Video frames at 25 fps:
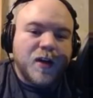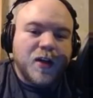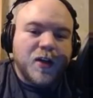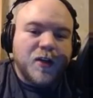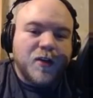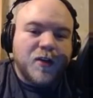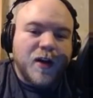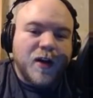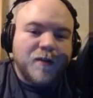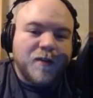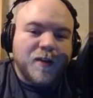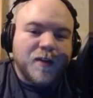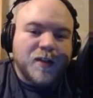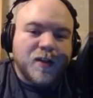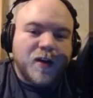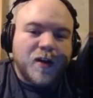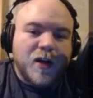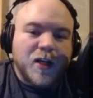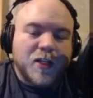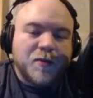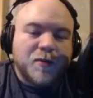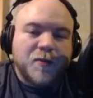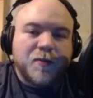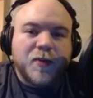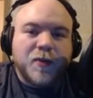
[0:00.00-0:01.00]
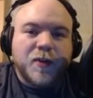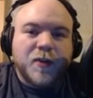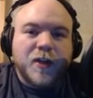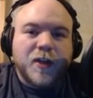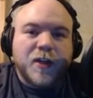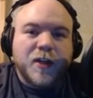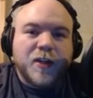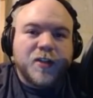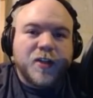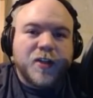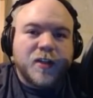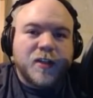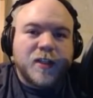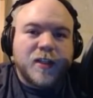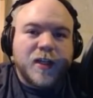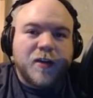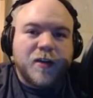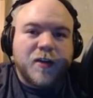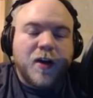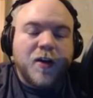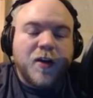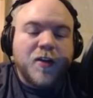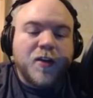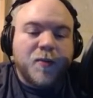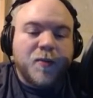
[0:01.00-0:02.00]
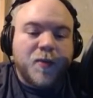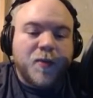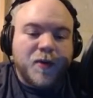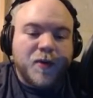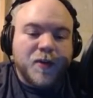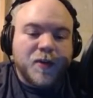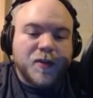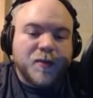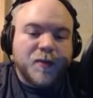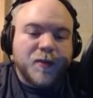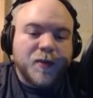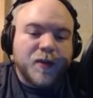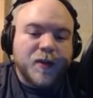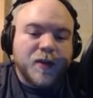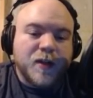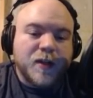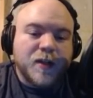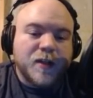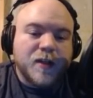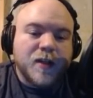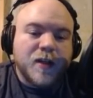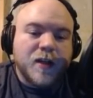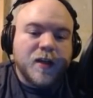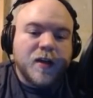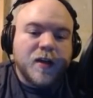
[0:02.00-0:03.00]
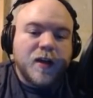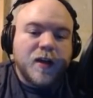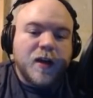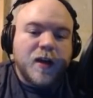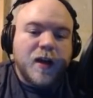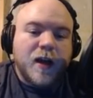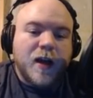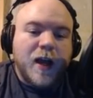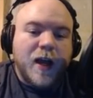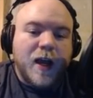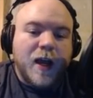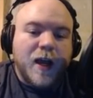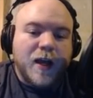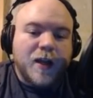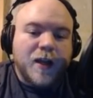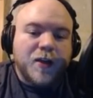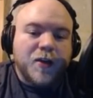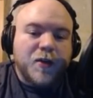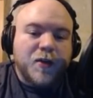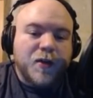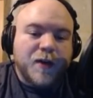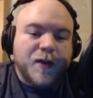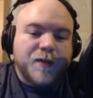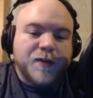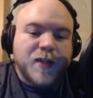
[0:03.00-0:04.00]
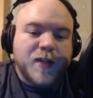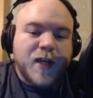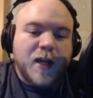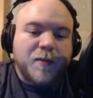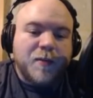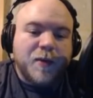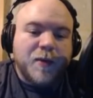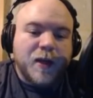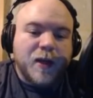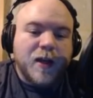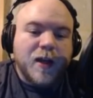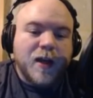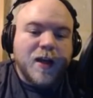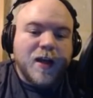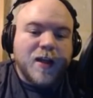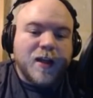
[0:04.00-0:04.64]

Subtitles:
you have this awesome ability that shuts down other opponents' abilities, and you have sniping.